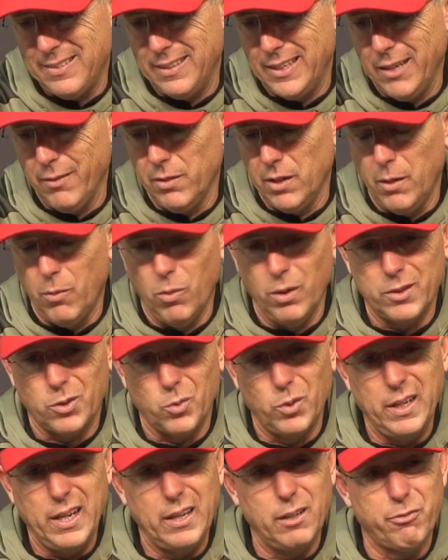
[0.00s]
had given up,
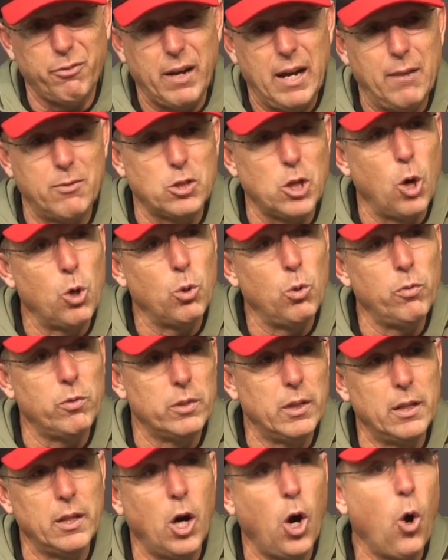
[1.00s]
385 total
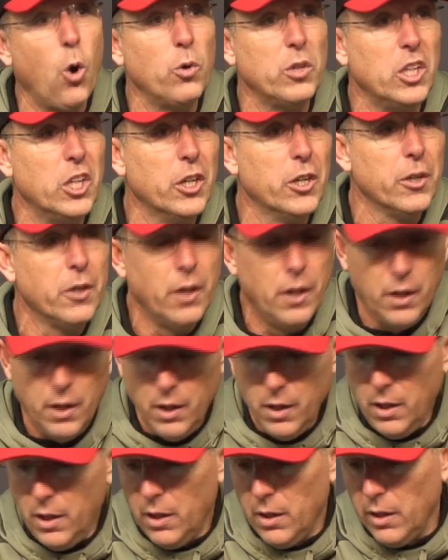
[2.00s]
in the whole year,
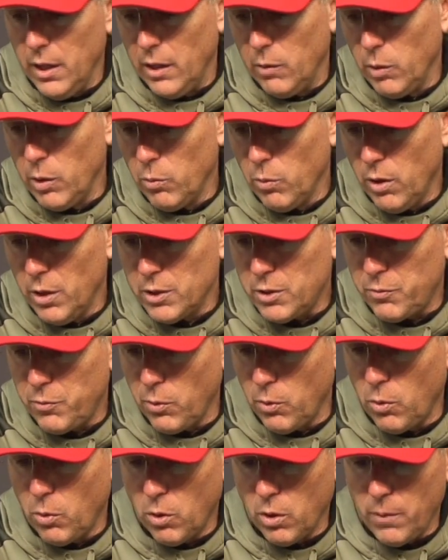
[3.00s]
and we rushed
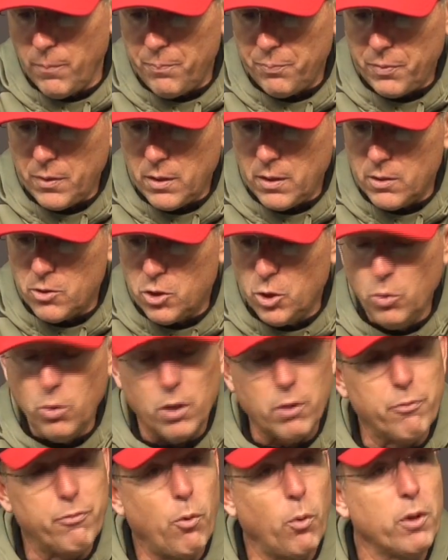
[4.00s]
for
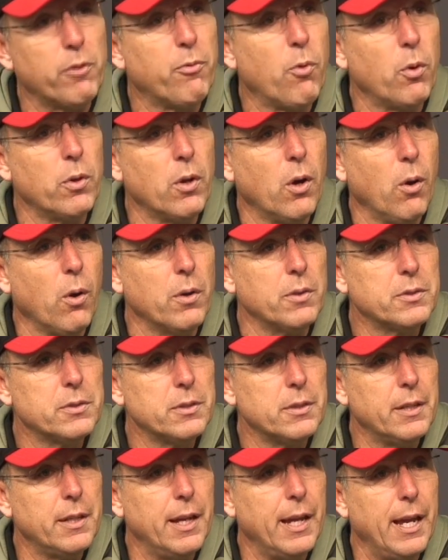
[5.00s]
244 yards
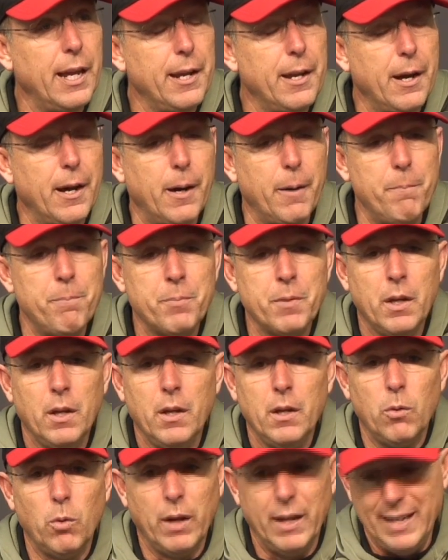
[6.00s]
and
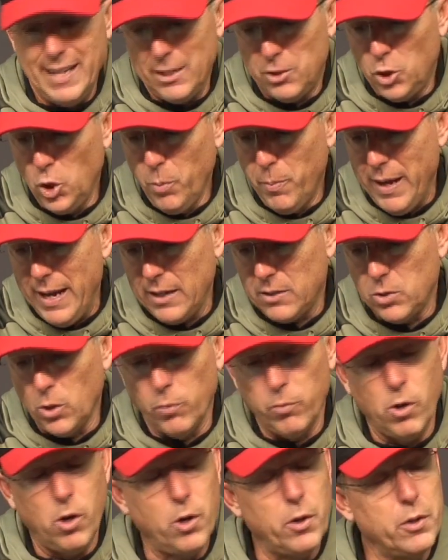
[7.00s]
had two backs
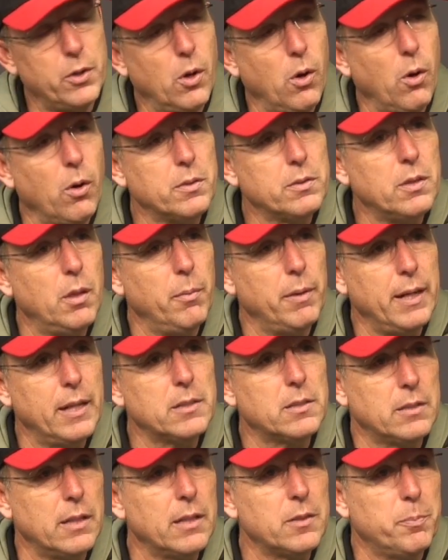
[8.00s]
over 100 yards. I mean,
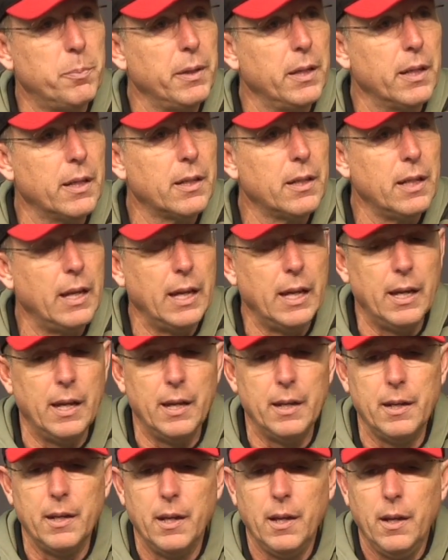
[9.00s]
that's big.
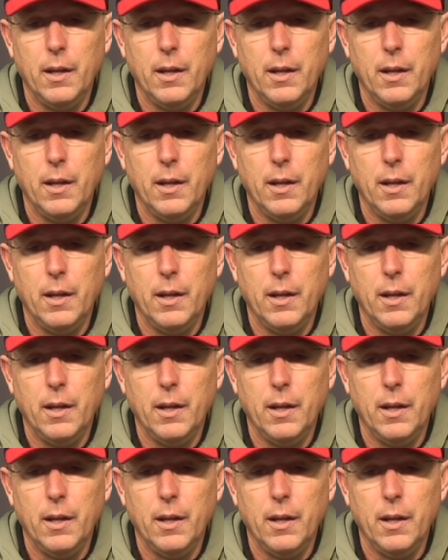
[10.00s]
And,